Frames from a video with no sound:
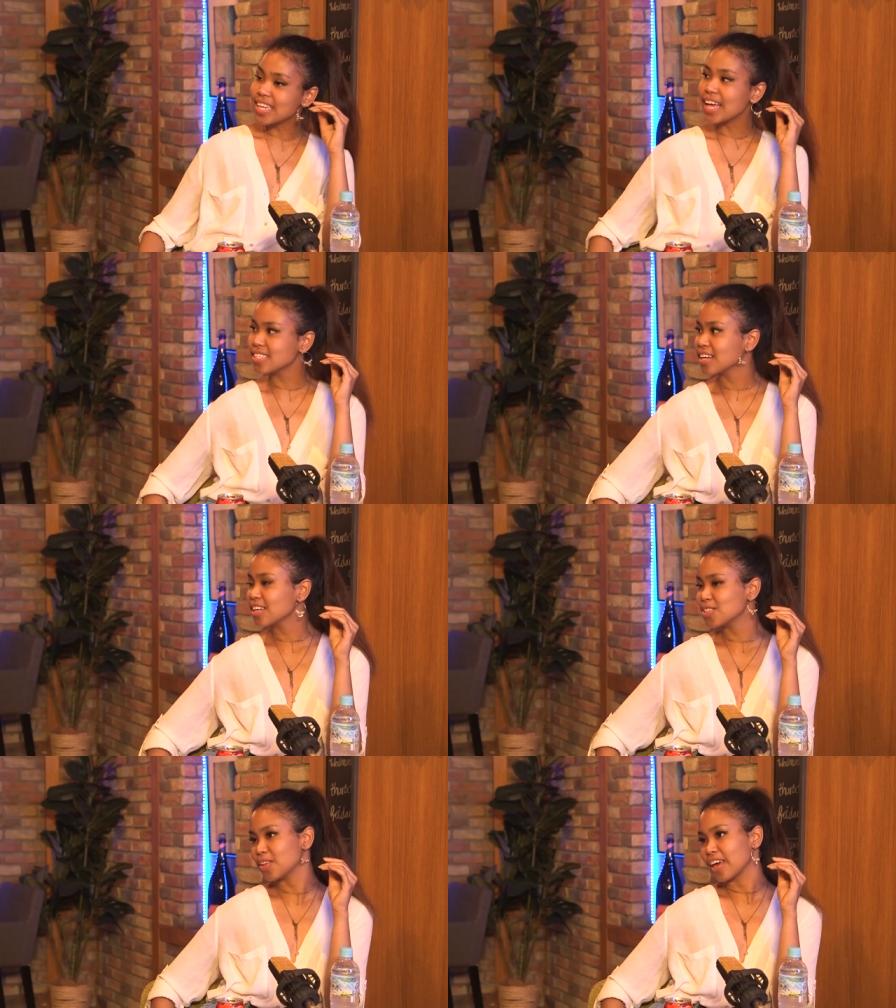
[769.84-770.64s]

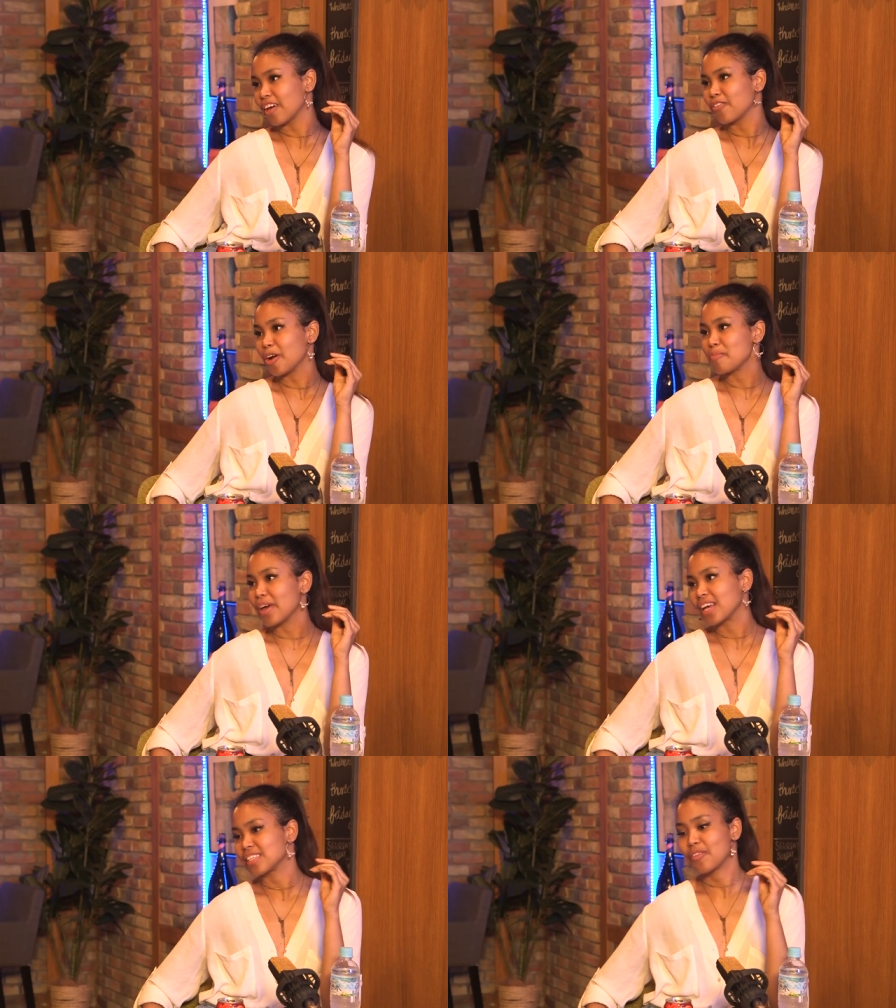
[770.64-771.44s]
Tanzania too, like if you're
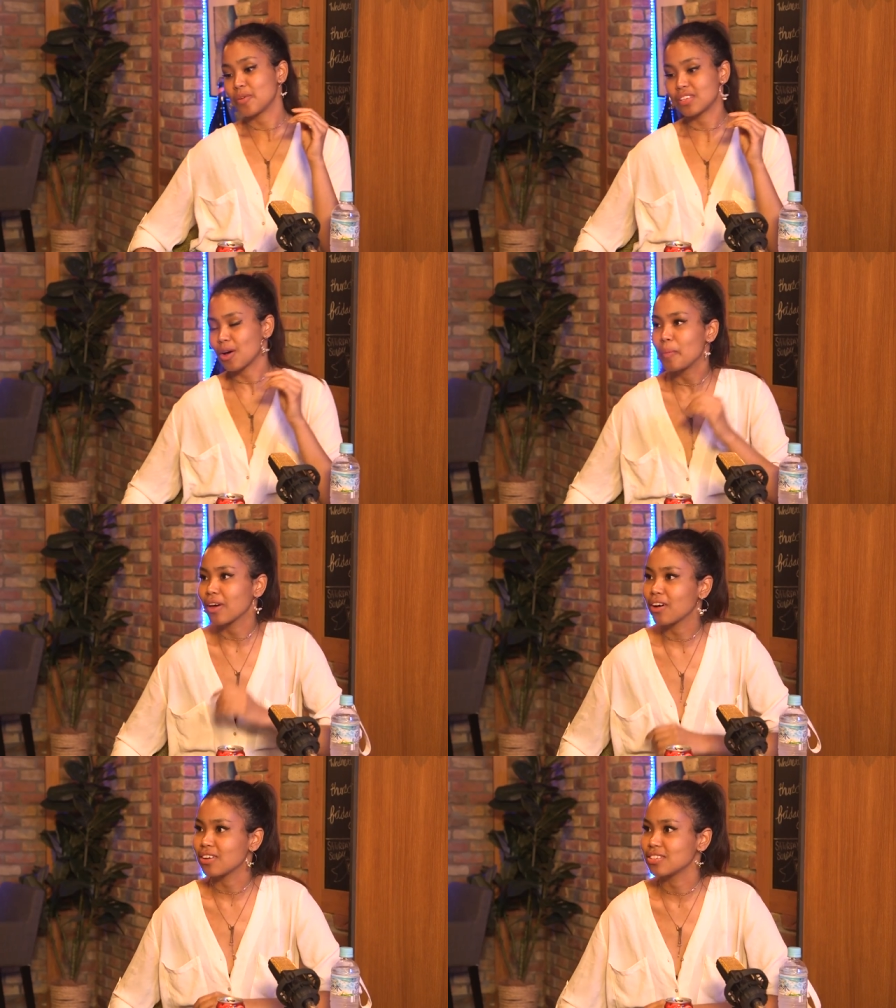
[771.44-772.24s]
mixed, everyone's like, oh my
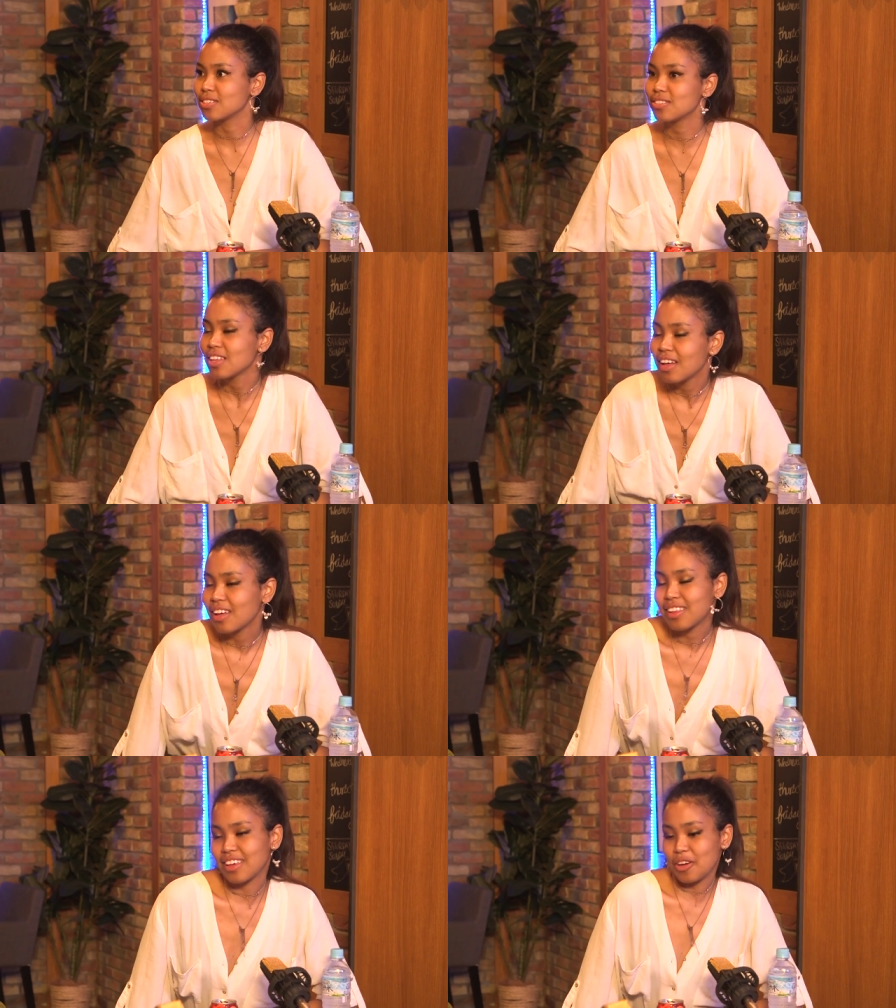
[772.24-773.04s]
gosh, just
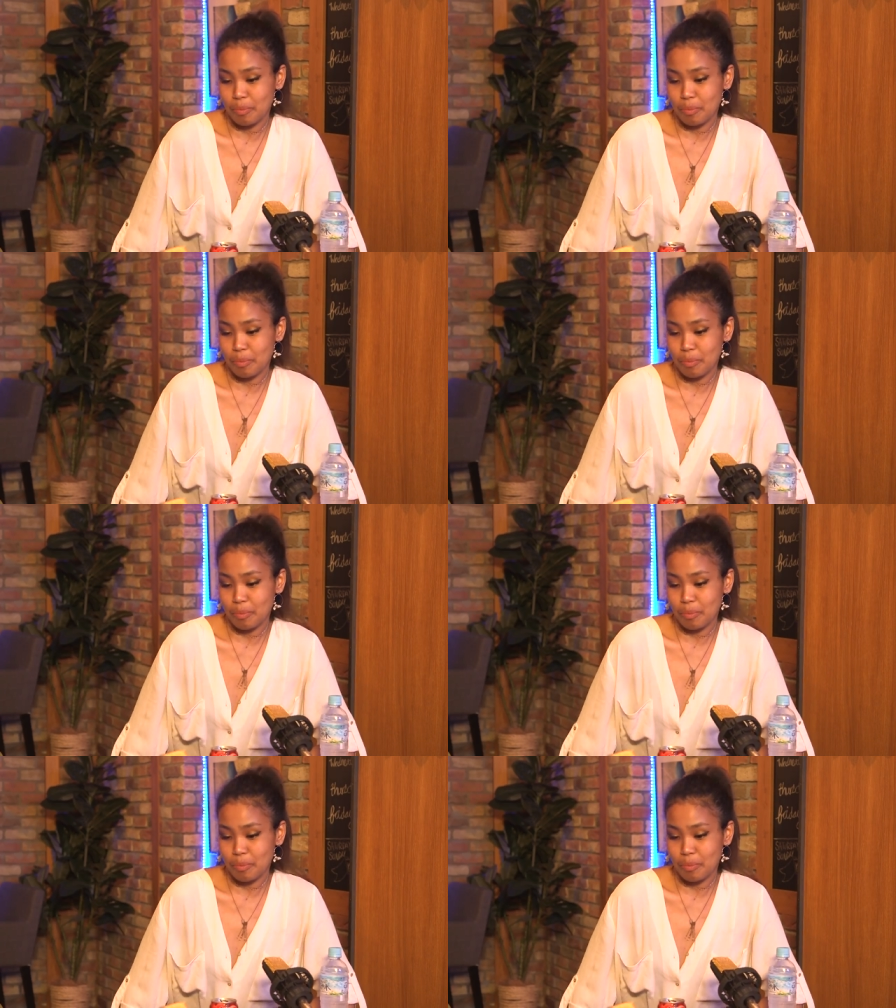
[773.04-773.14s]
like